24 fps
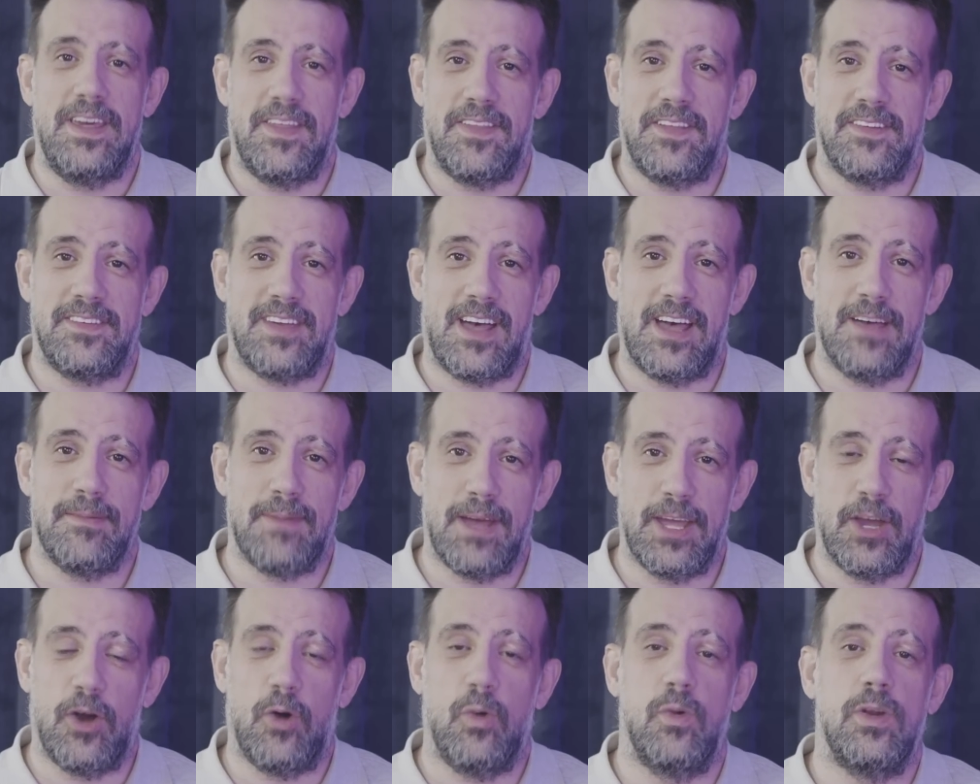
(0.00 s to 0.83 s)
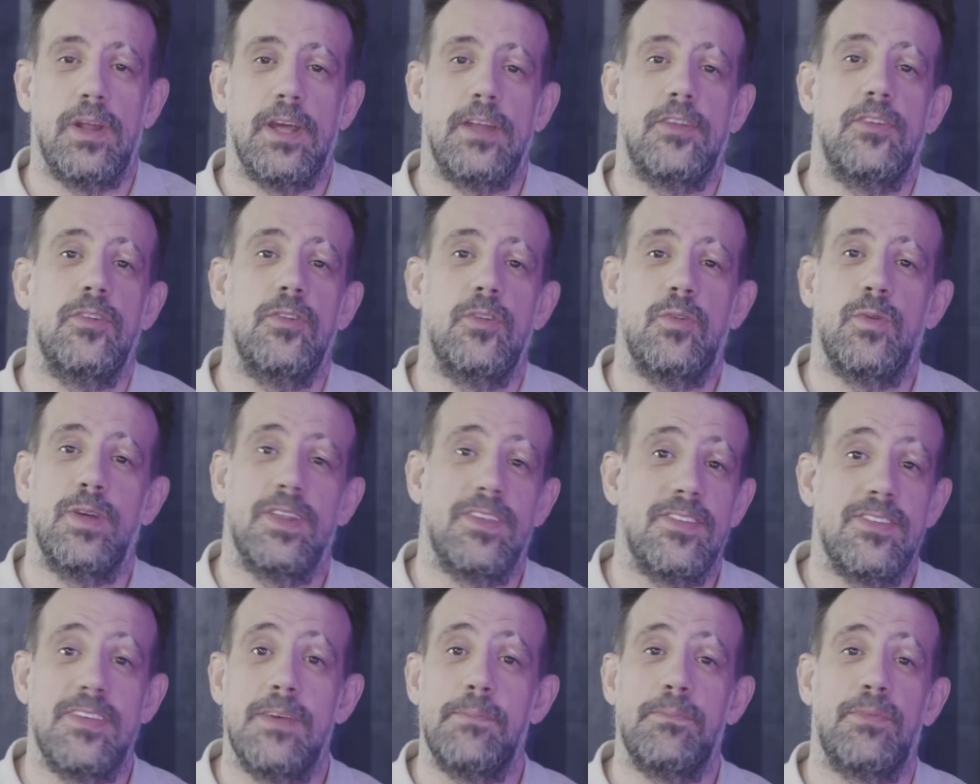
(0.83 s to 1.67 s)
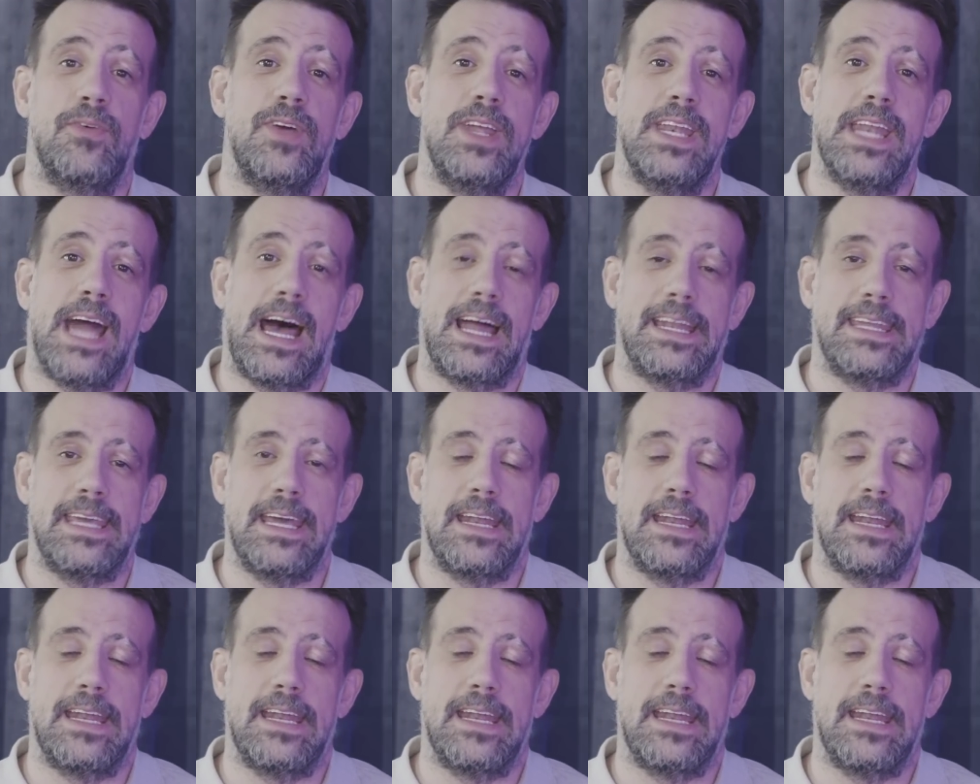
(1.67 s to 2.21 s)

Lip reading: of the time I owned it due to it simply not